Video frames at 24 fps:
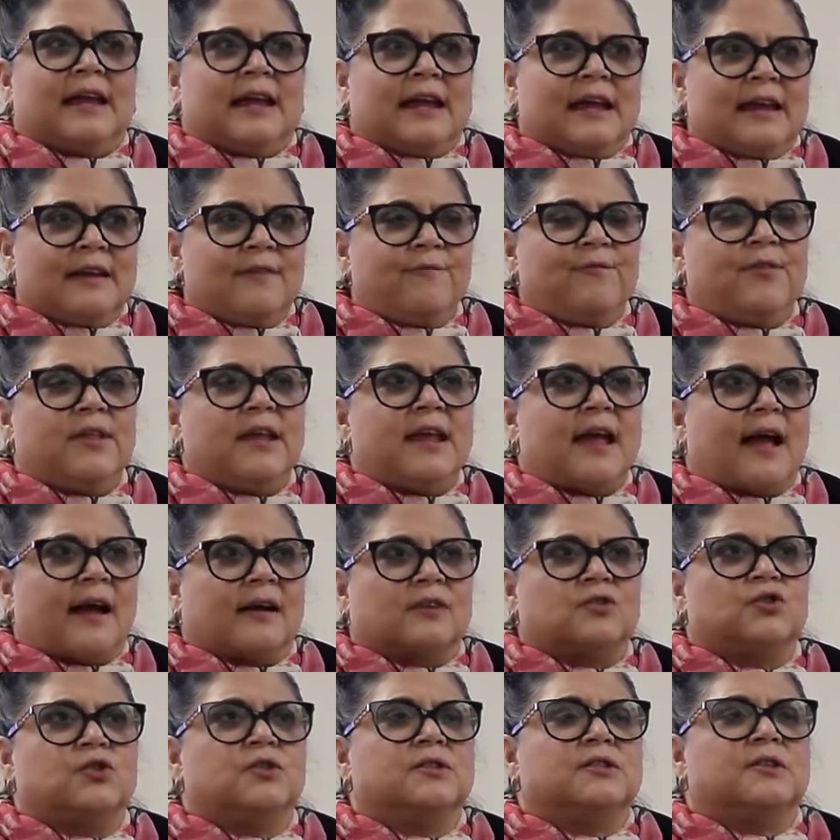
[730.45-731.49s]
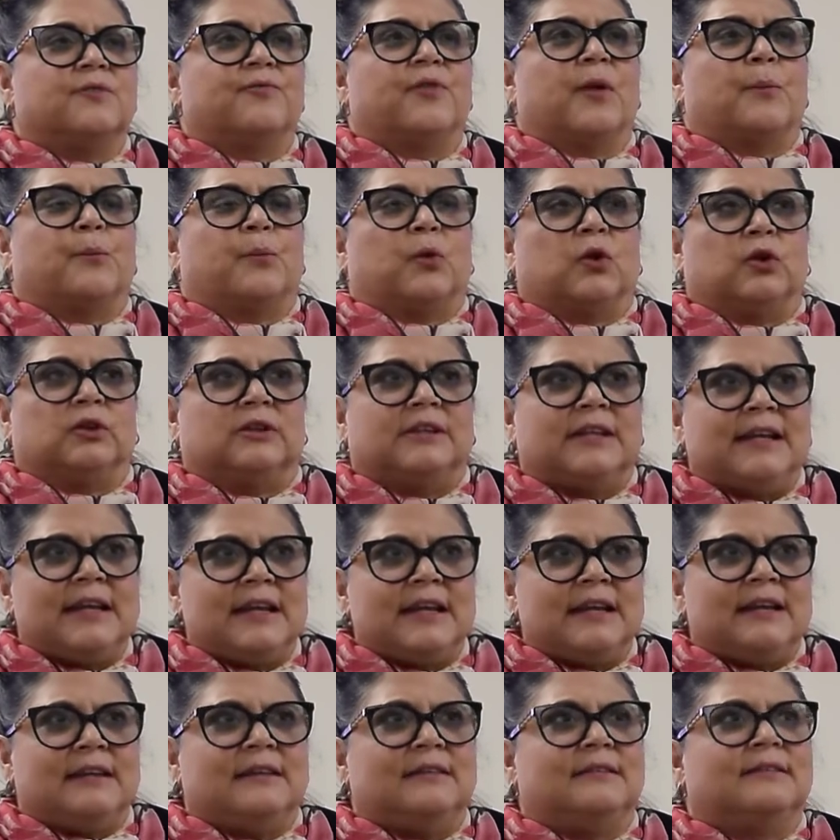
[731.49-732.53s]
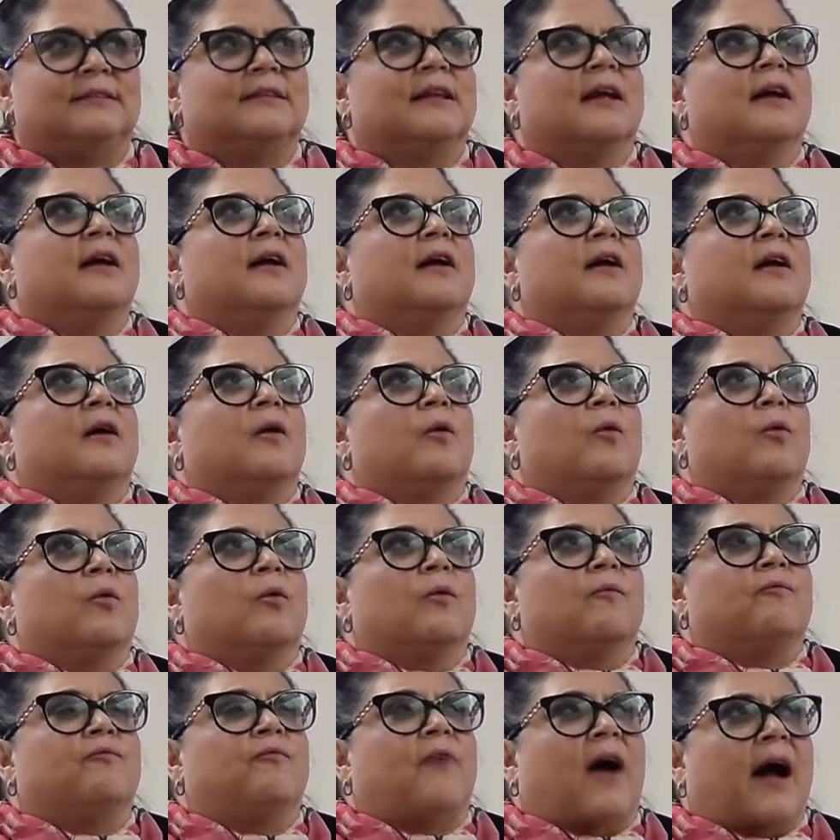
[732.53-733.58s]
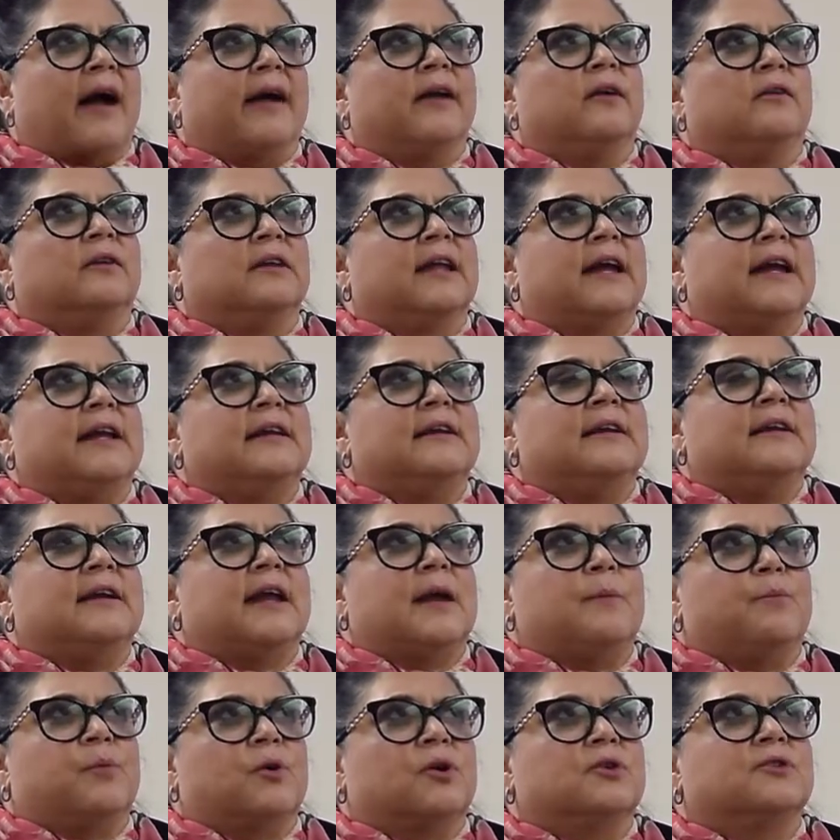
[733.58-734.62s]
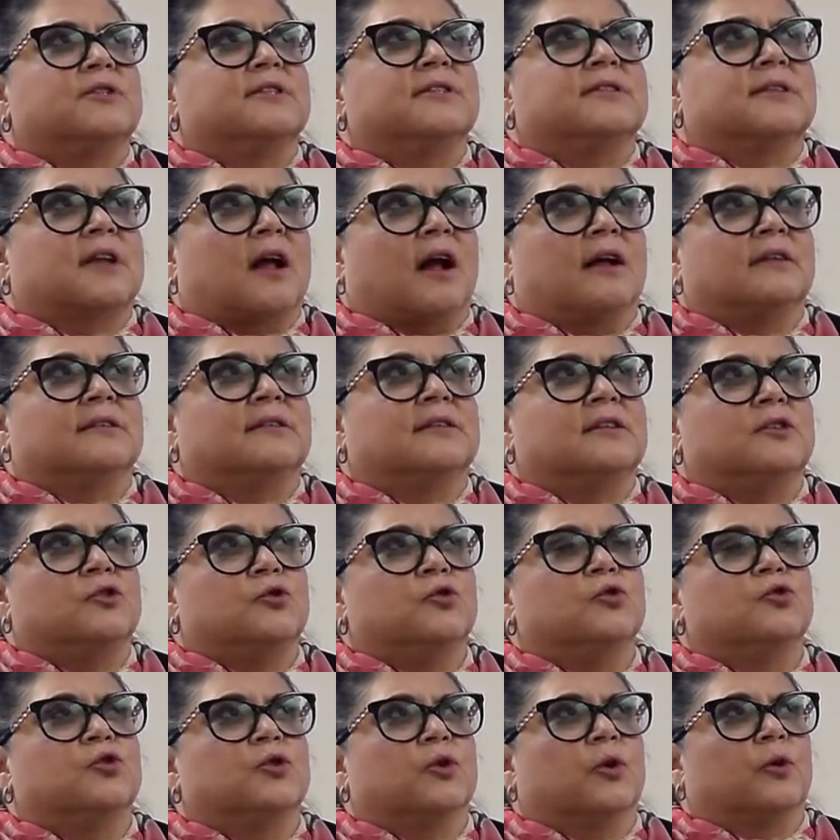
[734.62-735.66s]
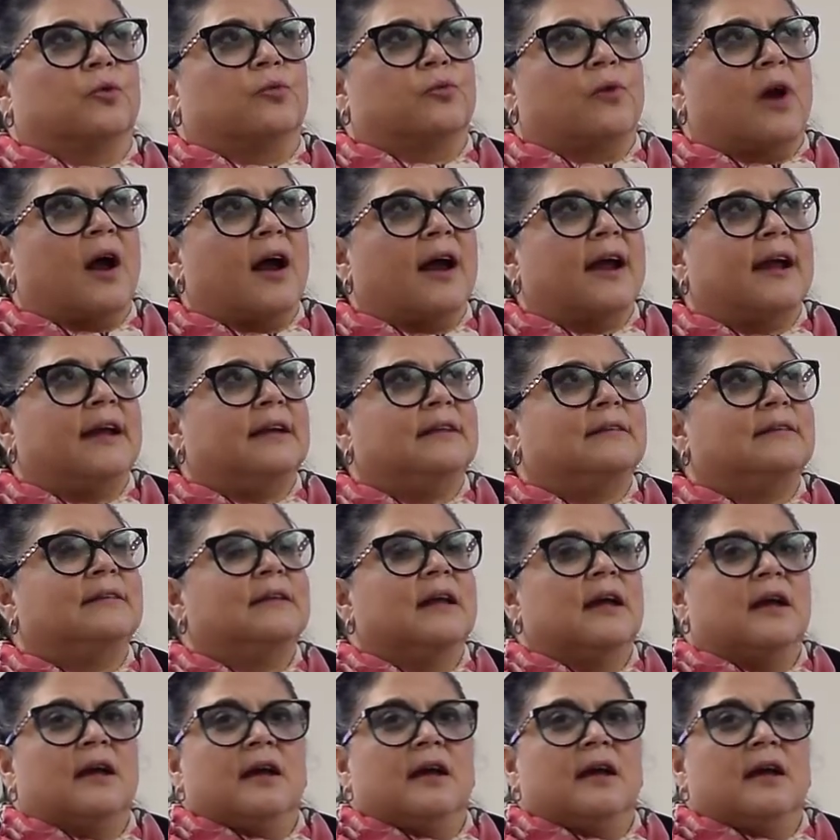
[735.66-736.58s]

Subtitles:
If the actions of the police violated a person's constitutional rights,